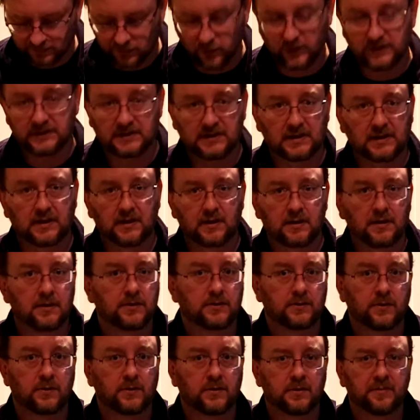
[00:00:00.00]
joystick
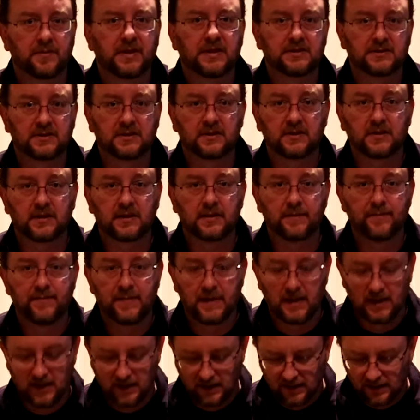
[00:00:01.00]
controller, basically.
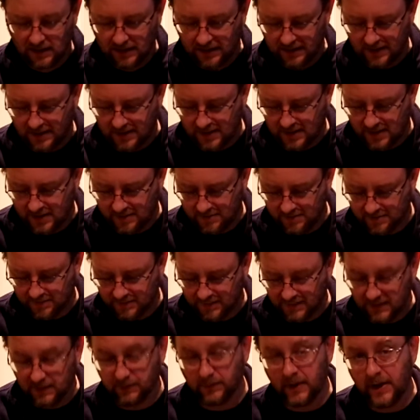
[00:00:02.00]

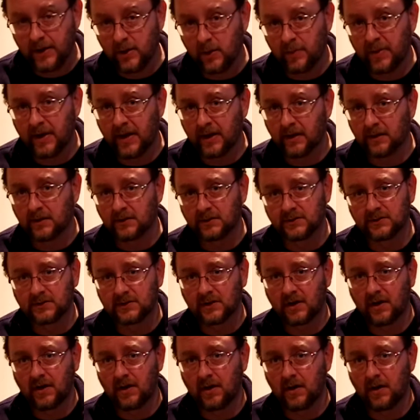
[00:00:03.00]
The Ruddo
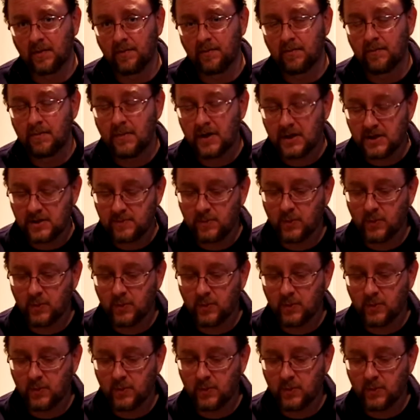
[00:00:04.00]
pedals are much